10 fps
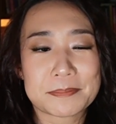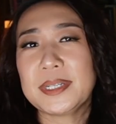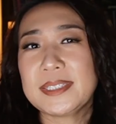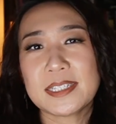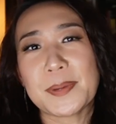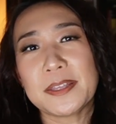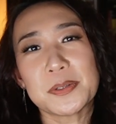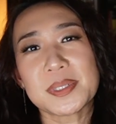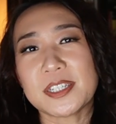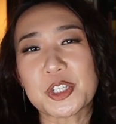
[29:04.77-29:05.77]
But despite
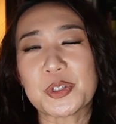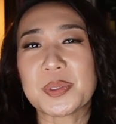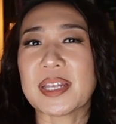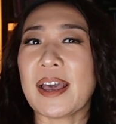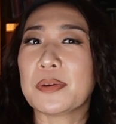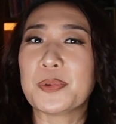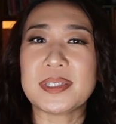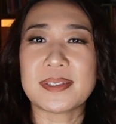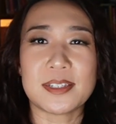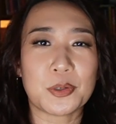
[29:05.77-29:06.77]
those issues, I
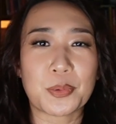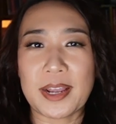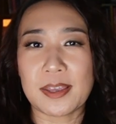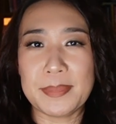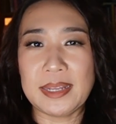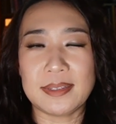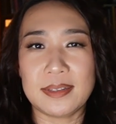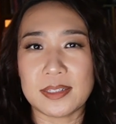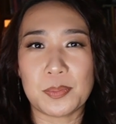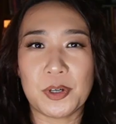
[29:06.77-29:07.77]
would still recommend
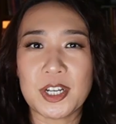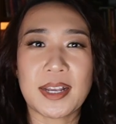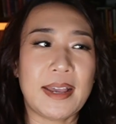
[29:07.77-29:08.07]
this book.